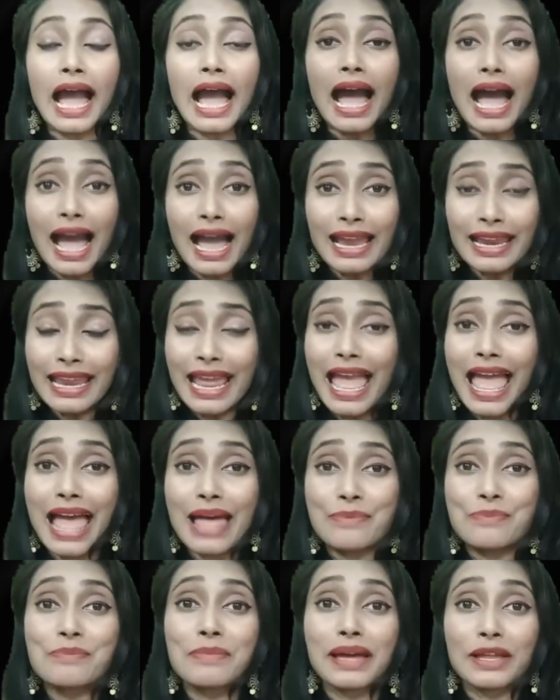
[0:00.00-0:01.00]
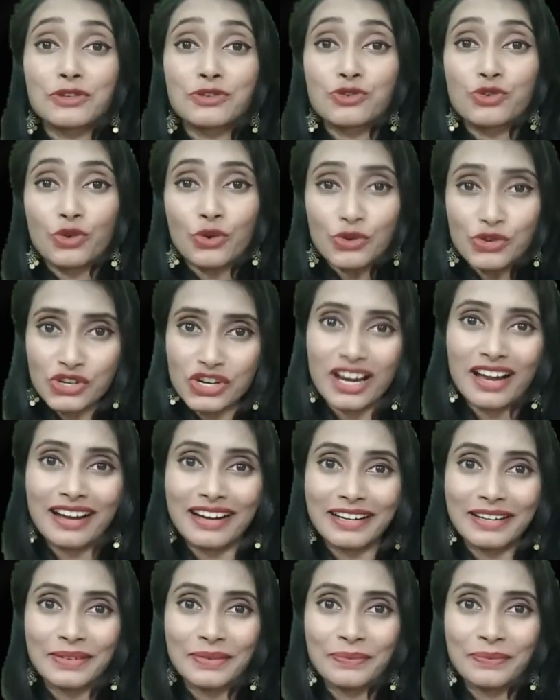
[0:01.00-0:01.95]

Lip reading: I am Manjusha.